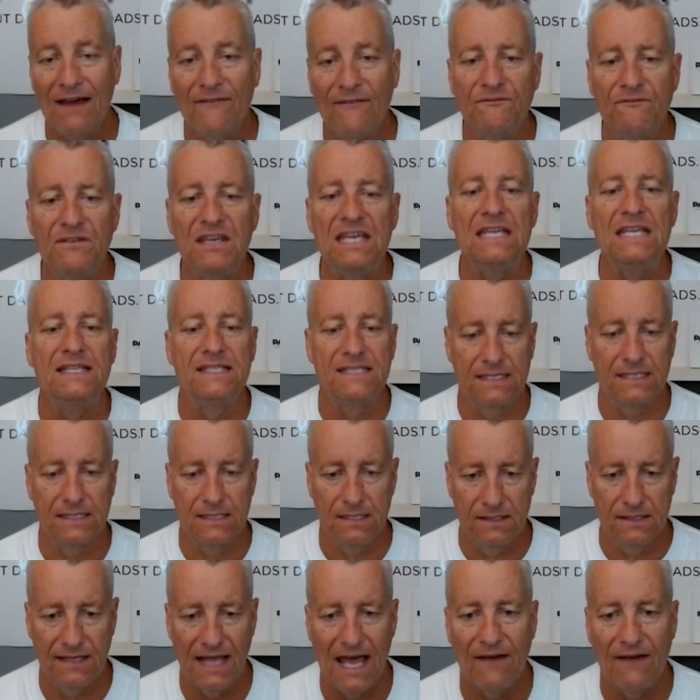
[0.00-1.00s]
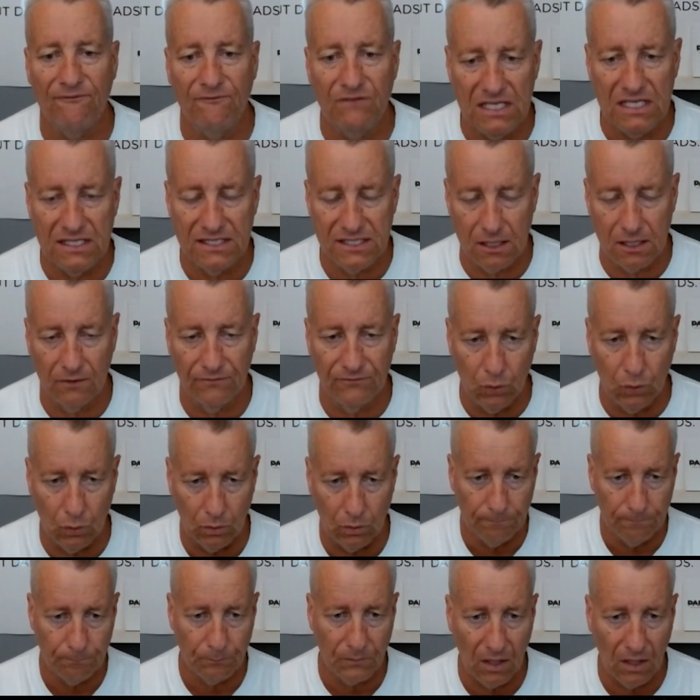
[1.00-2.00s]
feeds their
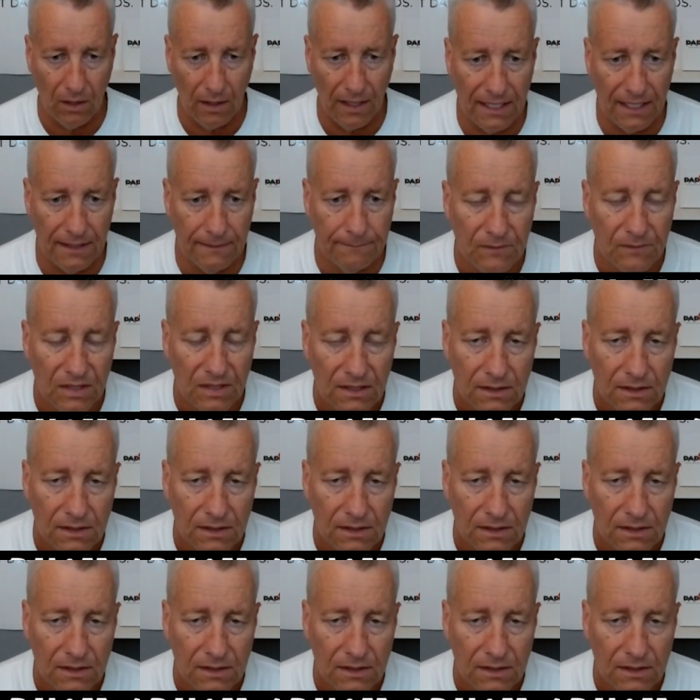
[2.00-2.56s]
fuel. All right.